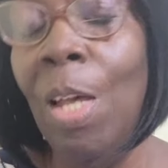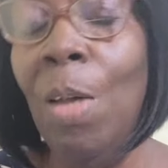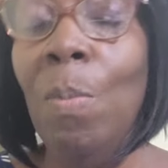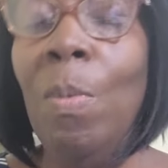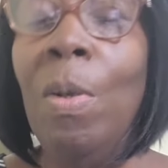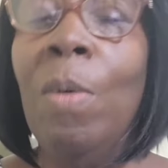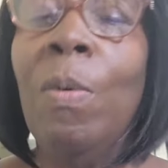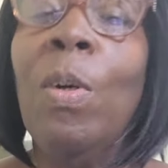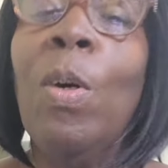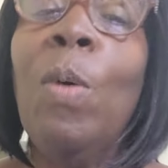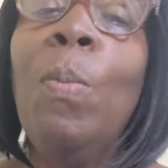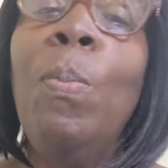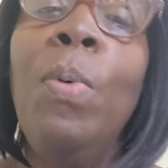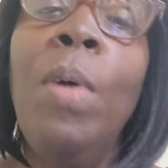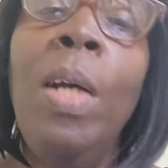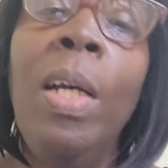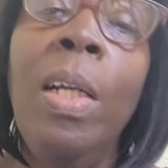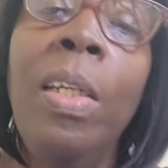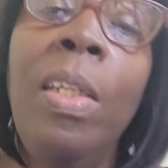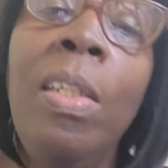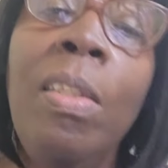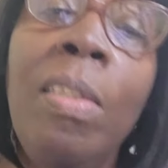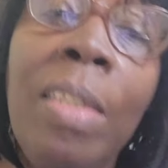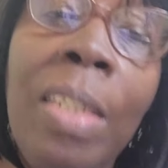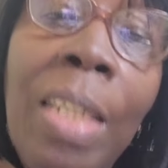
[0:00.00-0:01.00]
Never go
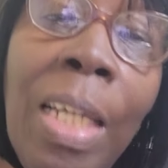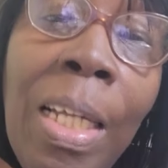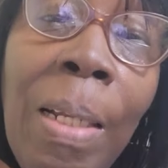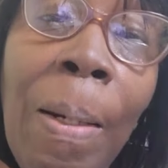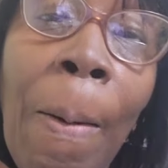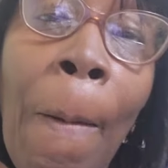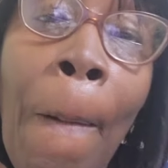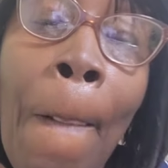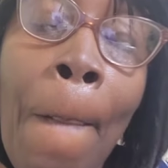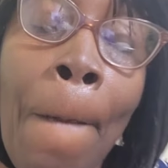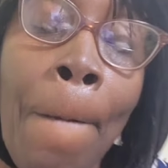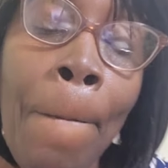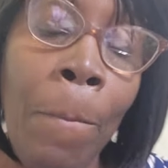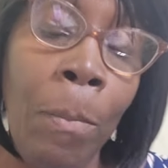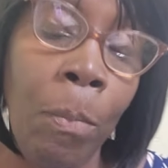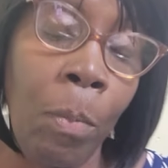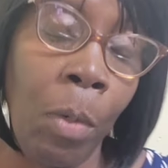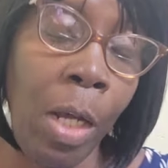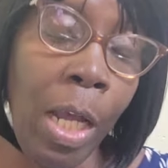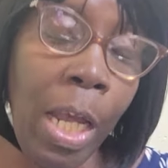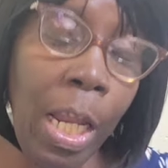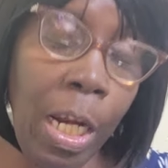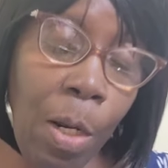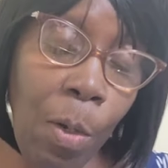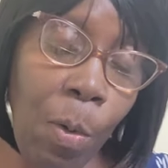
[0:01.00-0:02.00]
practice that.
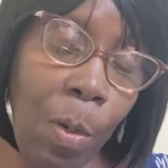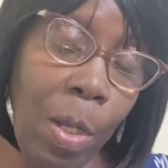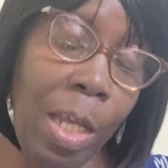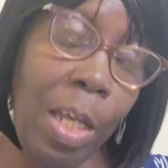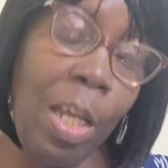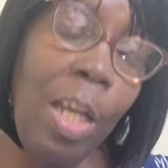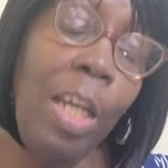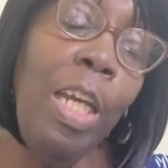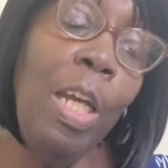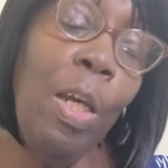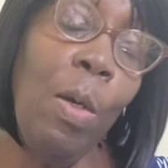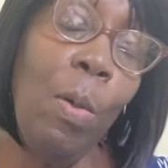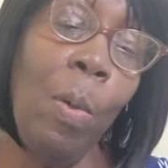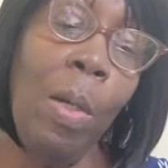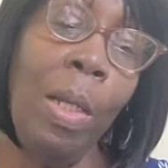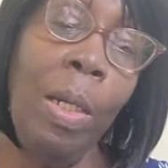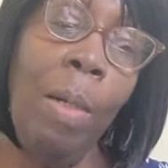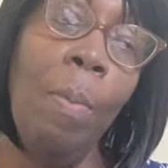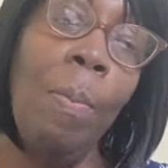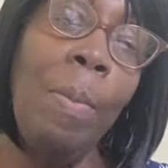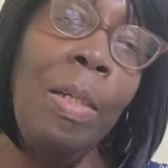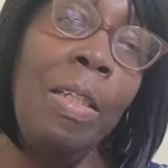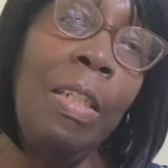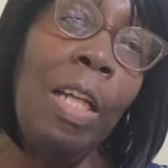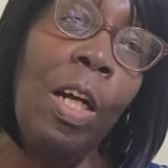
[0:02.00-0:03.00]
But anyway, you hear what
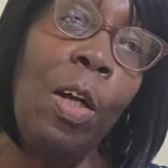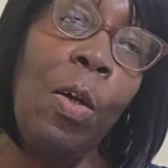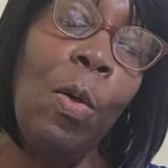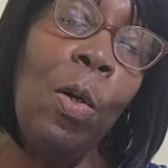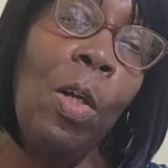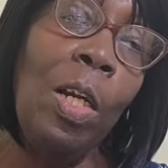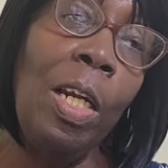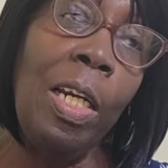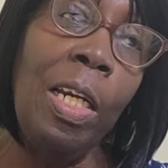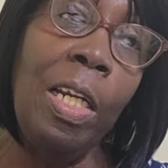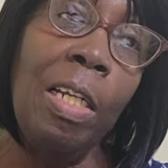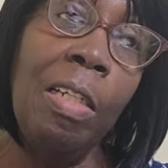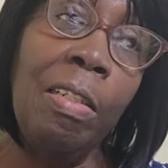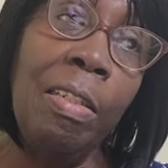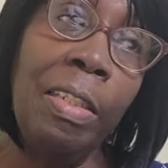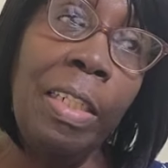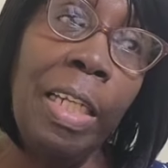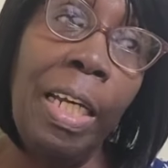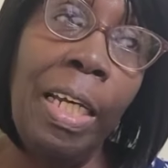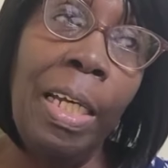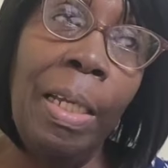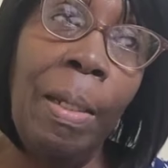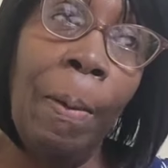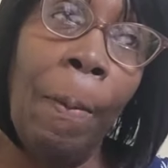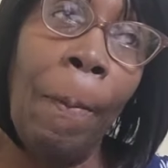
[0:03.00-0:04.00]
Mr. Golin is
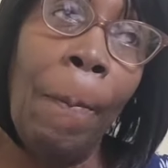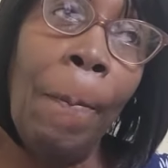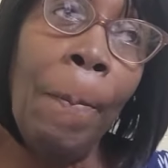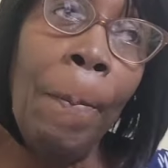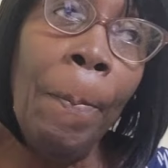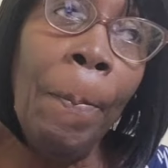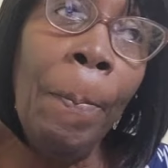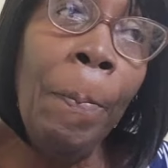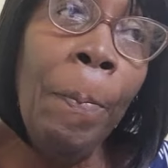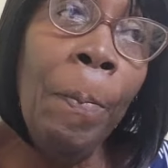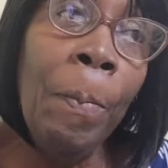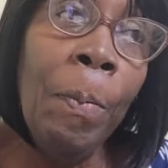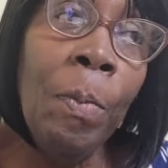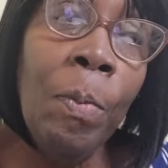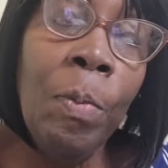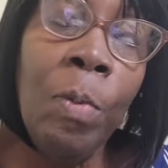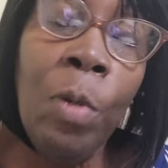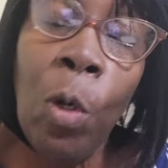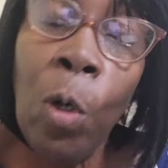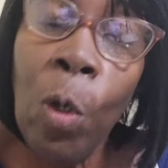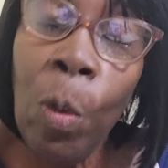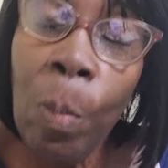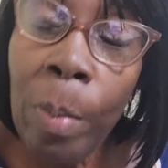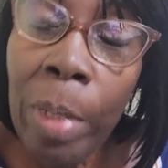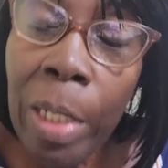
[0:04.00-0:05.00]
saying.
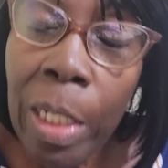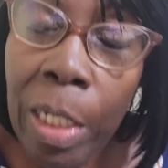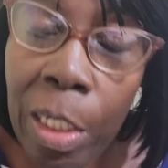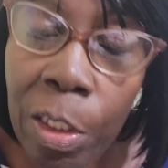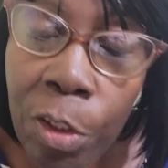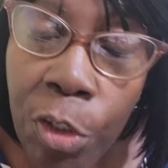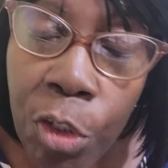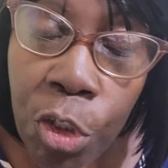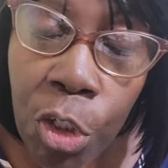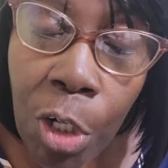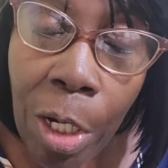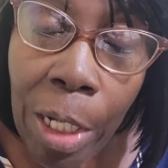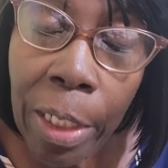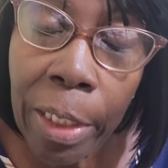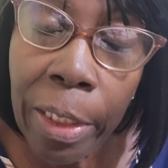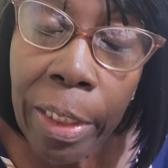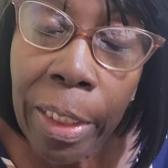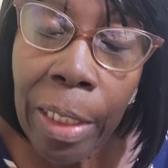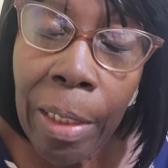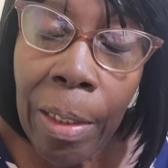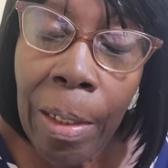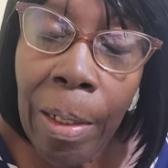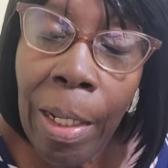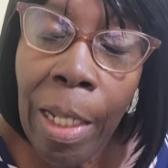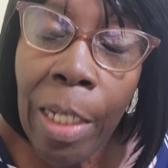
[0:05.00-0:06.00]
Don't be
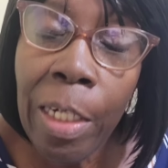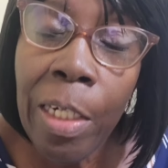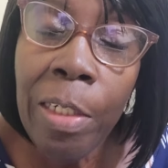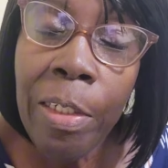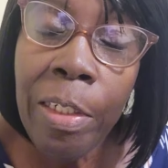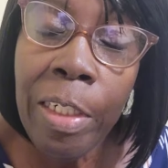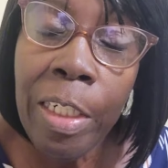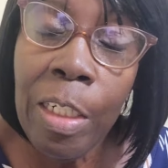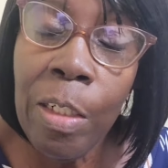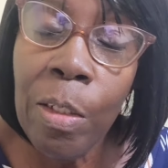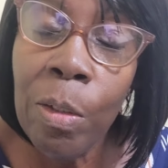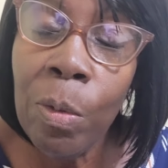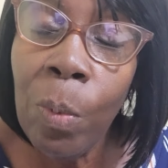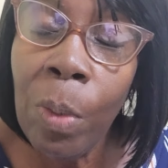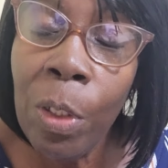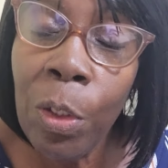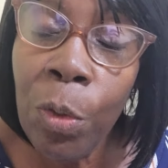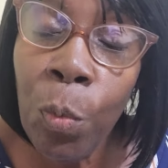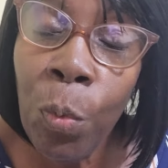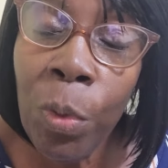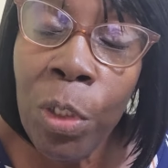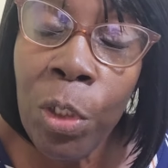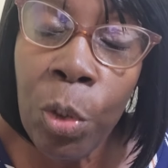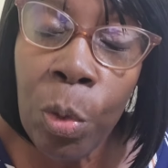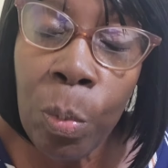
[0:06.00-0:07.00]
distracted at the things
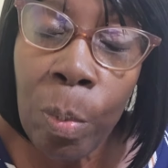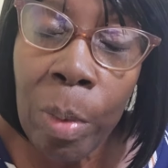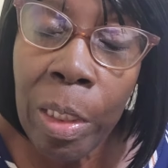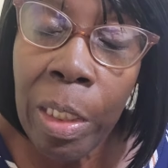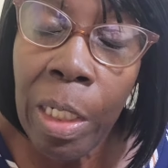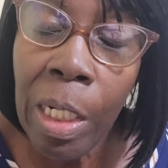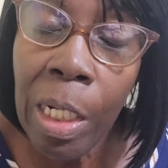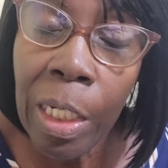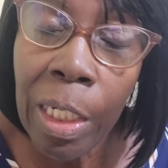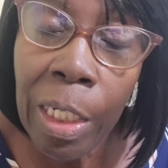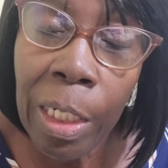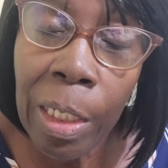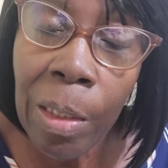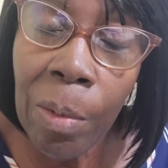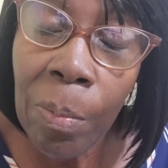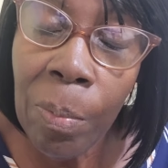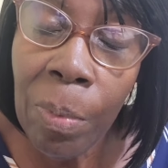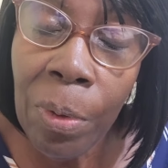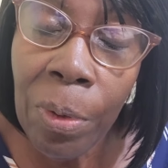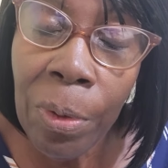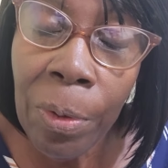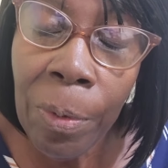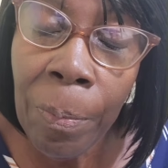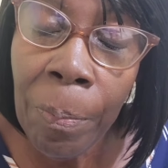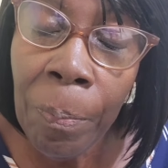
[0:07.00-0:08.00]
which we should be talking
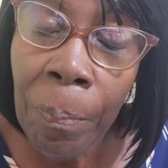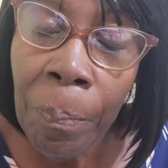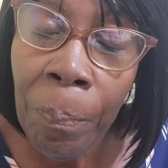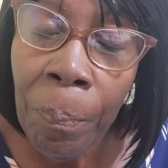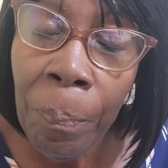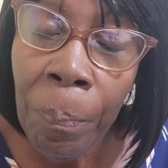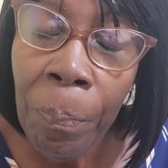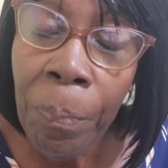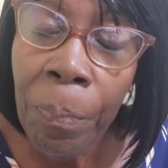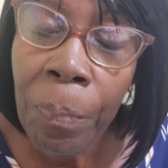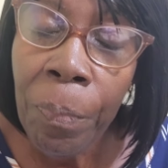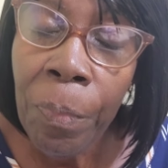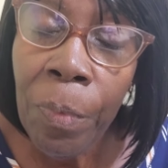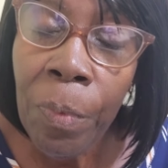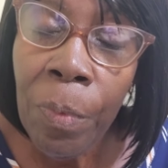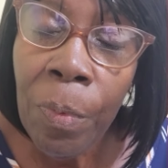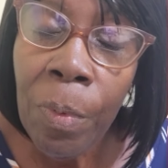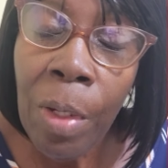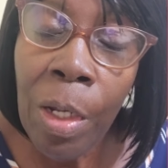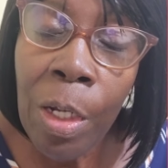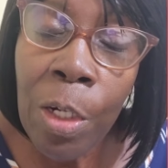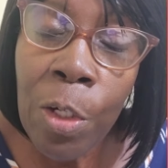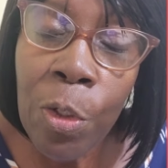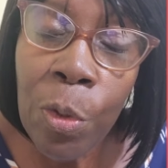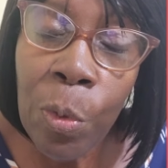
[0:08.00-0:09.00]
about.
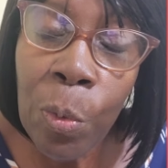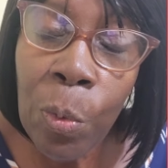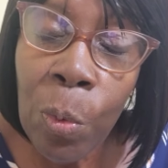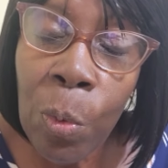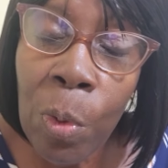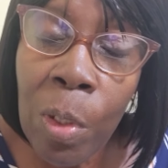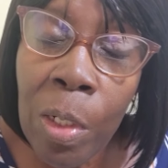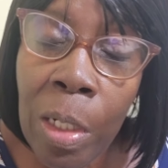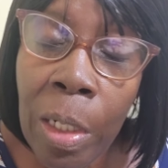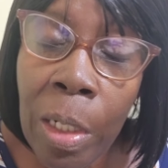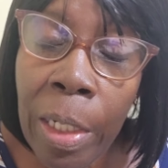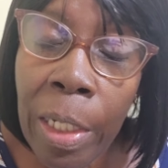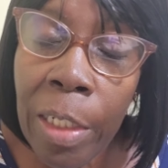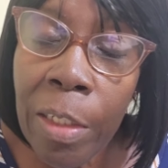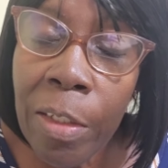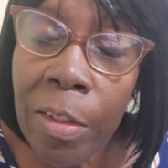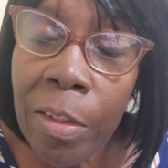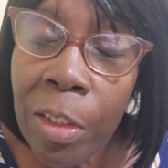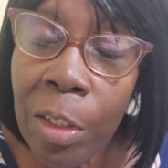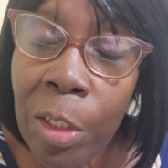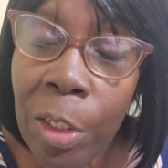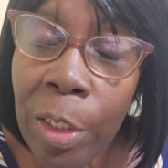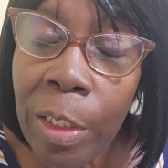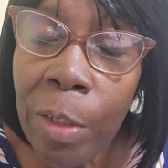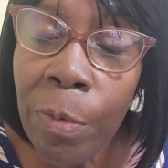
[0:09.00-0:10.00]
And you will not get
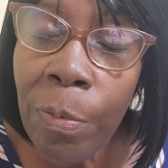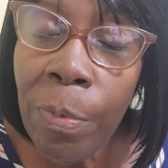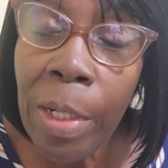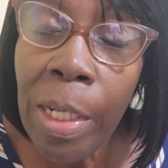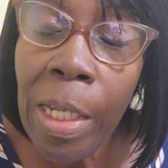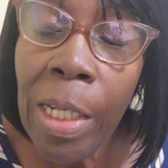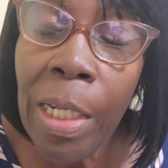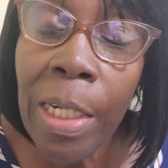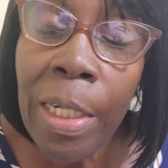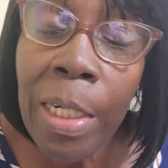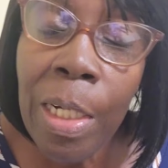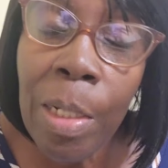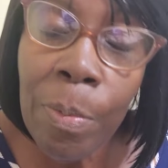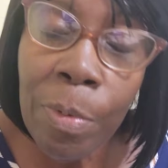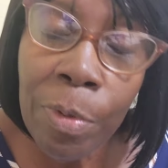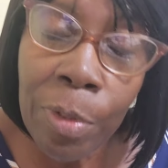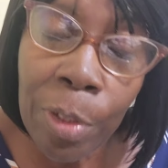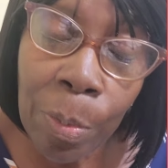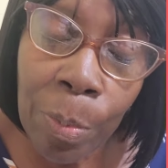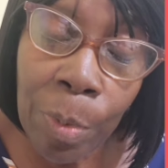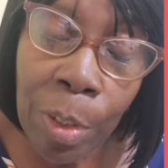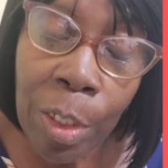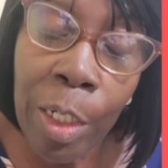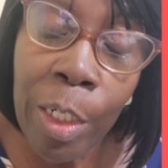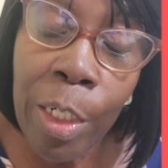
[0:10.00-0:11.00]
certified all of them
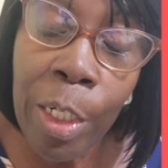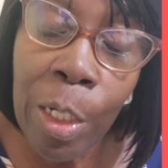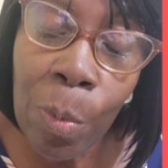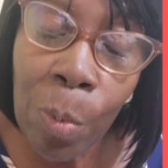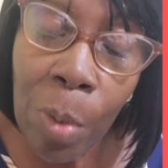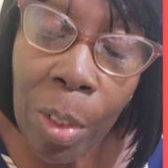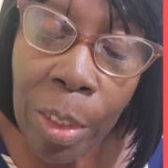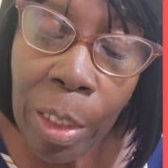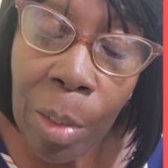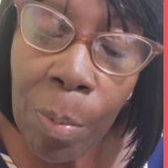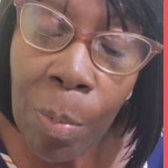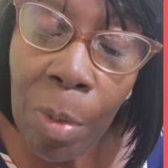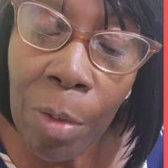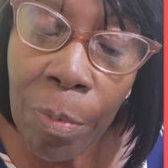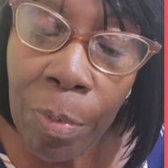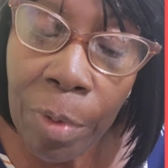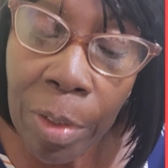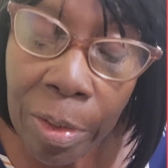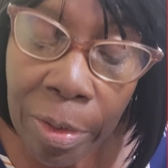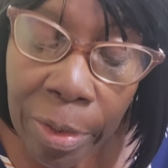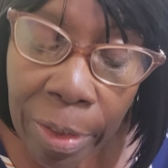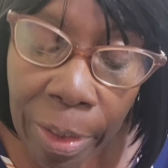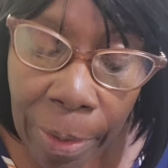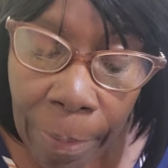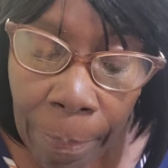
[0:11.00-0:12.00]
something. You hear what him have
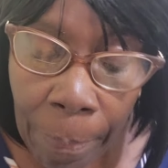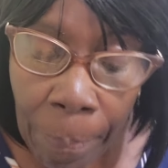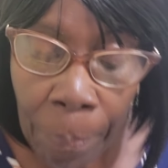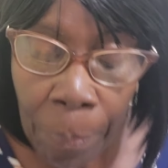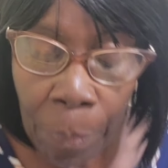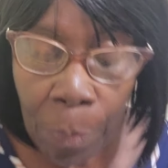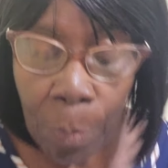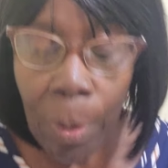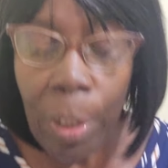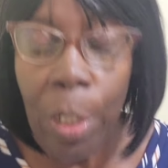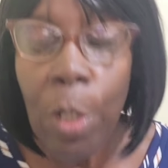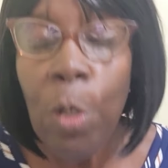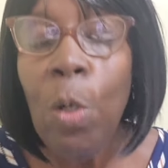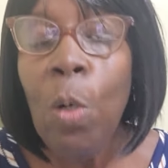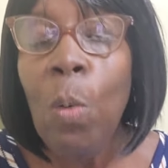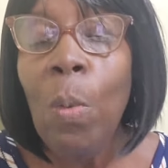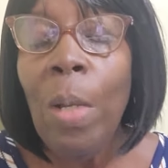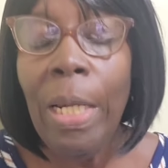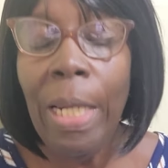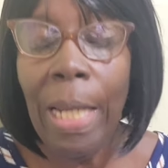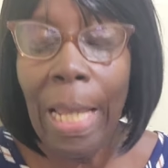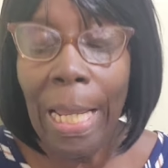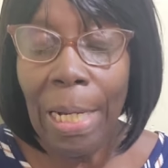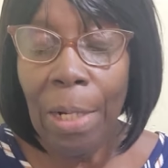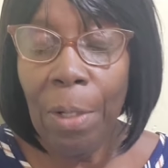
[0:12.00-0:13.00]
to say. But you know
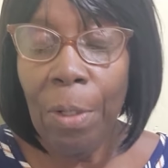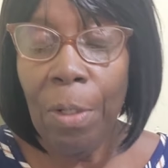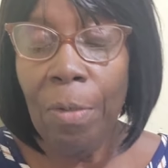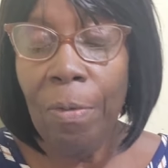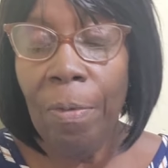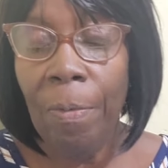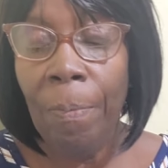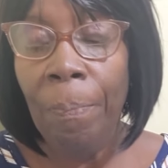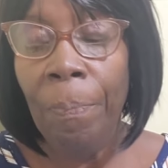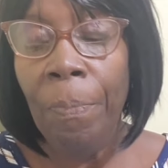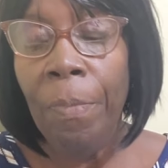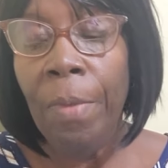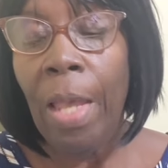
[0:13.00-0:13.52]
what I love?